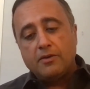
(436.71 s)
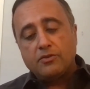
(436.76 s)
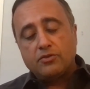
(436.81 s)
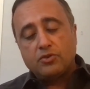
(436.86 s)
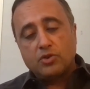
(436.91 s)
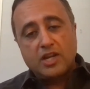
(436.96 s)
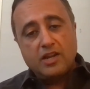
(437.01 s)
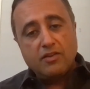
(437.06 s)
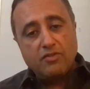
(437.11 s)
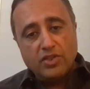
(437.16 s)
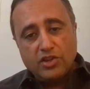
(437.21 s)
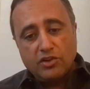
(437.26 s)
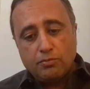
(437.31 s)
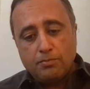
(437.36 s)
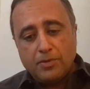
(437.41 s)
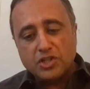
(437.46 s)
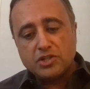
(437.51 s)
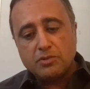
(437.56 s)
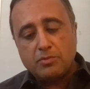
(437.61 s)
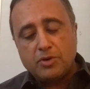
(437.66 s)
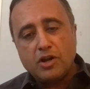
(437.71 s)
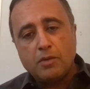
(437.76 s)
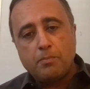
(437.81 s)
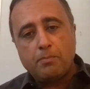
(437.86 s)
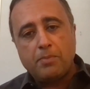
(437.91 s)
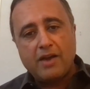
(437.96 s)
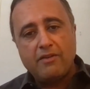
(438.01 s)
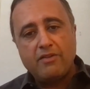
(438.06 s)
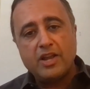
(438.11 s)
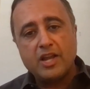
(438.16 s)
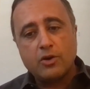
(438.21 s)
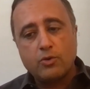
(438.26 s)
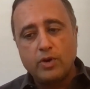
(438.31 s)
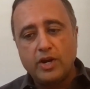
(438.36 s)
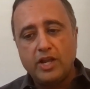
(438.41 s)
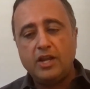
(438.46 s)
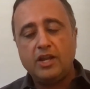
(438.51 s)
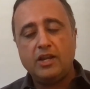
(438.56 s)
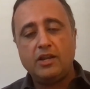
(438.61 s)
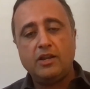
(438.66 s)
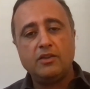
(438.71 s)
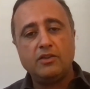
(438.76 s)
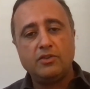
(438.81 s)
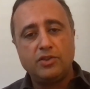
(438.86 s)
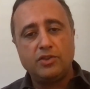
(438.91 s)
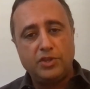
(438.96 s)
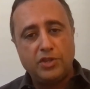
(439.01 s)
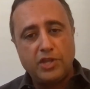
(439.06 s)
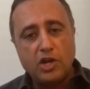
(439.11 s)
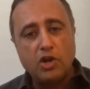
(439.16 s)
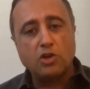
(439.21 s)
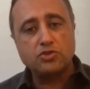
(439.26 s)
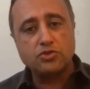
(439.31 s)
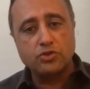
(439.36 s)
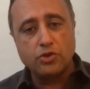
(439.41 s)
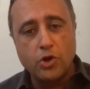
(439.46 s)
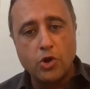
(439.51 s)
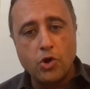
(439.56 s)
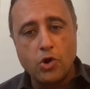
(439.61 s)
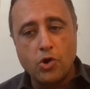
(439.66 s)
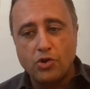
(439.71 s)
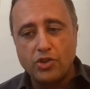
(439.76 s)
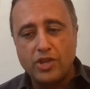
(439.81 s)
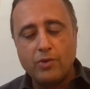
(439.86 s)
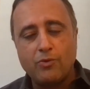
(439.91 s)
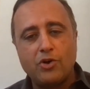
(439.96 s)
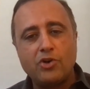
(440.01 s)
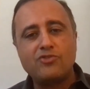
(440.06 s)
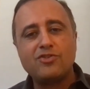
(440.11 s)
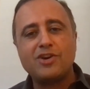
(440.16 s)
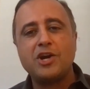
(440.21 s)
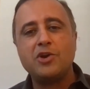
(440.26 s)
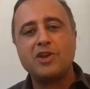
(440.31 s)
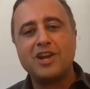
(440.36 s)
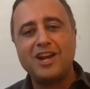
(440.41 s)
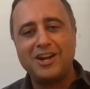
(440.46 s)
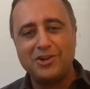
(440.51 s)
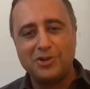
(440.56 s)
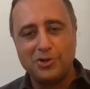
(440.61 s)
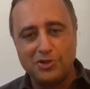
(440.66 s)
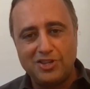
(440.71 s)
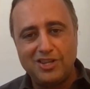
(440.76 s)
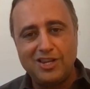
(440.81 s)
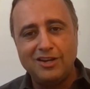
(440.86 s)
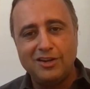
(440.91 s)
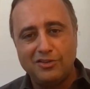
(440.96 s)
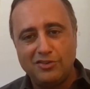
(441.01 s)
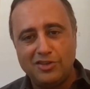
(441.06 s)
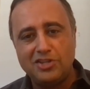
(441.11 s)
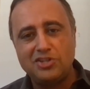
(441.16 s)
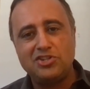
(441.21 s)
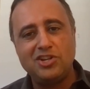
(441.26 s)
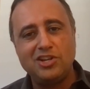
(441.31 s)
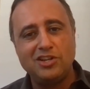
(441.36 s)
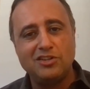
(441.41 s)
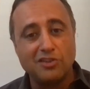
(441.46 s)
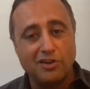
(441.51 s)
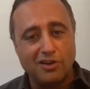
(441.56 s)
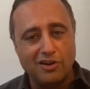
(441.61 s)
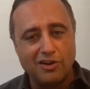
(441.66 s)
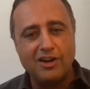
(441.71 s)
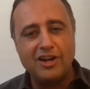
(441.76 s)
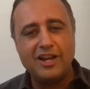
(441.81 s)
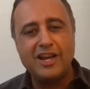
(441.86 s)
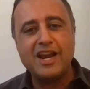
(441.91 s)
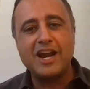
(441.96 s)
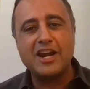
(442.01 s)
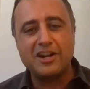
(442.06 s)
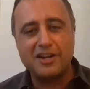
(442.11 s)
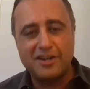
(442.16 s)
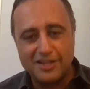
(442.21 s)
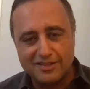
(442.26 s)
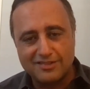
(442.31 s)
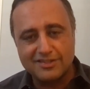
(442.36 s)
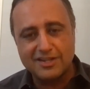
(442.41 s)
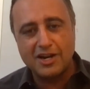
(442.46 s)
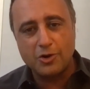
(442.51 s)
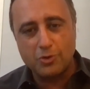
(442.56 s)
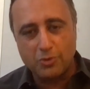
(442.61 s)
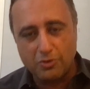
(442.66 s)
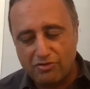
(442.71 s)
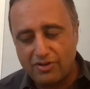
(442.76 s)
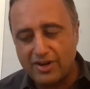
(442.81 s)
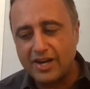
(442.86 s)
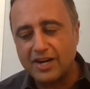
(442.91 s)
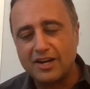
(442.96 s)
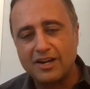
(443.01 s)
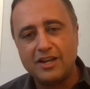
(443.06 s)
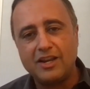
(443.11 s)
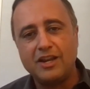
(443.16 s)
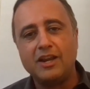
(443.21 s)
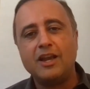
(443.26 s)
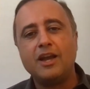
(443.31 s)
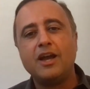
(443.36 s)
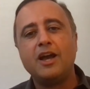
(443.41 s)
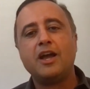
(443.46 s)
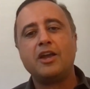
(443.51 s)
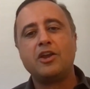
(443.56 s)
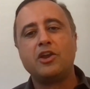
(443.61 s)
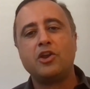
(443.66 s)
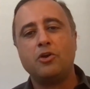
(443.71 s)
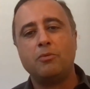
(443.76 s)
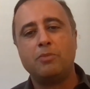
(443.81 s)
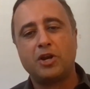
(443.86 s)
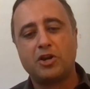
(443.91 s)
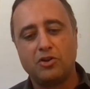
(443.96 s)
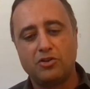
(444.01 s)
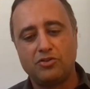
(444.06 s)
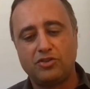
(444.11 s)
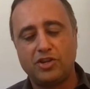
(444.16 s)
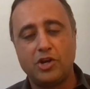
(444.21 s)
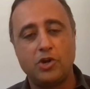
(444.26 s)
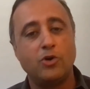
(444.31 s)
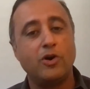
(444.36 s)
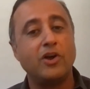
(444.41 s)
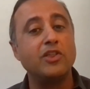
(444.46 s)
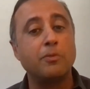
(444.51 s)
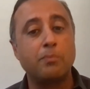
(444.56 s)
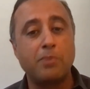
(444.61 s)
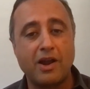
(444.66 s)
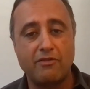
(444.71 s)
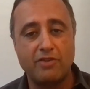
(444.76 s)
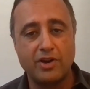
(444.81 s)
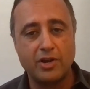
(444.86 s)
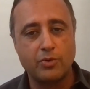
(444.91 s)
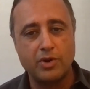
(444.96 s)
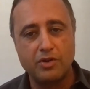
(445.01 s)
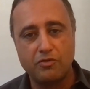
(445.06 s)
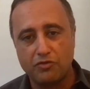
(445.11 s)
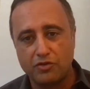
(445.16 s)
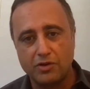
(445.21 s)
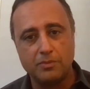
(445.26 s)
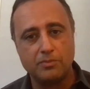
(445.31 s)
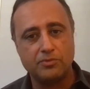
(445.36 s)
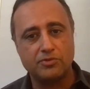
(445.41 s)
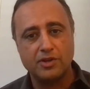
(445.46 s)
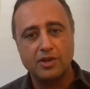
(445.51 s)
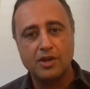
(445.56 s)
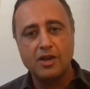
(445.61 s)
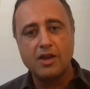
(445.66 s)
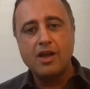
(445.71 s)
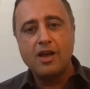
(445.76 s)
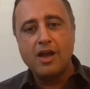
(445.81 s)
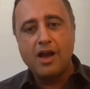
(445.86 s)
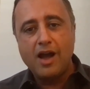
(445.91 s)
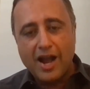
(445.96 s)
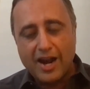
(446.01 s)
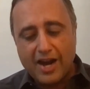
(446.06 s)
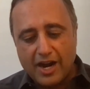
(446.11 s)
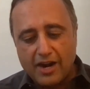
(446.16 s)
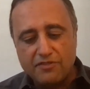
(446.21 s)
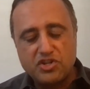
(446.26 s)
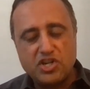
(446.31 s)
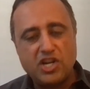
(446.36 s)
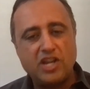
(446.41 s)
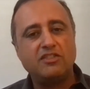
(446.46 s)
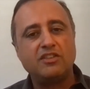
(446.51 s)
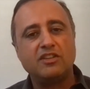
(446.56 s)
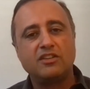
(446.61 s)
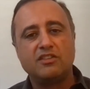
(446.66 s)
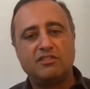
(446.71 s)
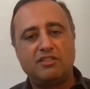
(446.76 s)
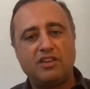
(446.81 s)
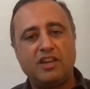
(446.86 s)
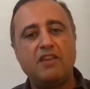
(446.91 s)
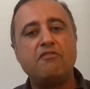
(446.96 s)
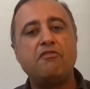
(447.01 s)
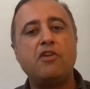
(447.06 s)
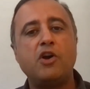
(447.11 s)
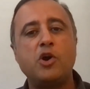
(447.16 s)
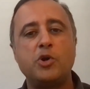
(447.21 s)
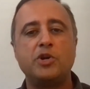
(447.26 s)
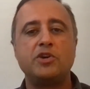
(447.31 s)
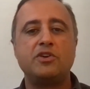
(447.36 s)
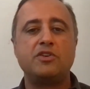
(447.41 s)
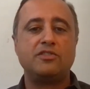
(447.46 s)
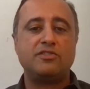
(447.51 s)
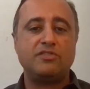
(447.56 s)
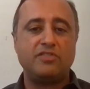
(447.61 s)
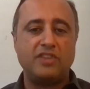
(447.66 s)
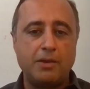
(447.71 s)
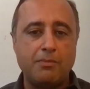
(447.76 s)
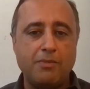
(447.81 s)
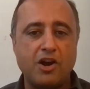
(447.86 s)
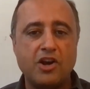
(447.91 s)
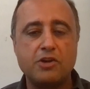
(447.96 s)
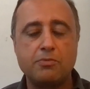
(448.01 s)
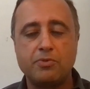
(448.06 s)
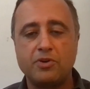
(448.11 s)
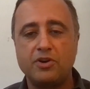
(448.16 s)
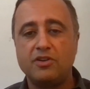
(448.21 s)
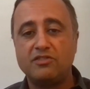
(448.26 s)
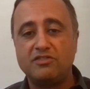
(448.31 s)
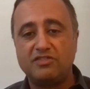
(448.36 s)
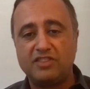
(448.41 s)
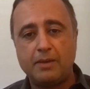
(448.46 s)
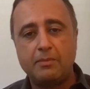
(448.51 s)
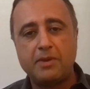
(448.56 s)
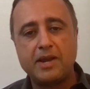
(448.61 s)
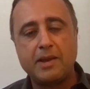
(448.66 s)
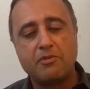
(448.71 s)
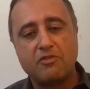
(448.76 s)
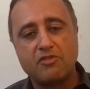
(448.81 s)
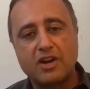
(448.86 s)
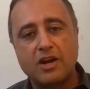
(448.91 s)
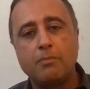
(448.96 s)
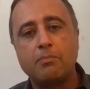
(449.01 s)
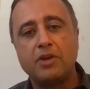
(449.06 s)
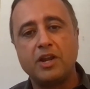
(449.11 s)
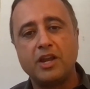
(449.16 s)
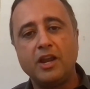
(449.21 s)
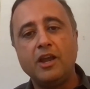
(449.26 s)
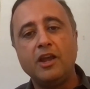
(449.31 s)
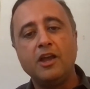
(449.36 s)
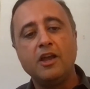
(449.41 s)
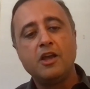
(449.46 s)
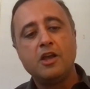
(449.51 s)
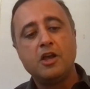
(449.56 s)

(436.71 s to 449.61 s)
So, given this much amount of private equity, they also know they want to try to get into these deals early at a discount. Frankly, because they know other private equity firms are kind of chasing the same founder, same entrepreneur, same type of company.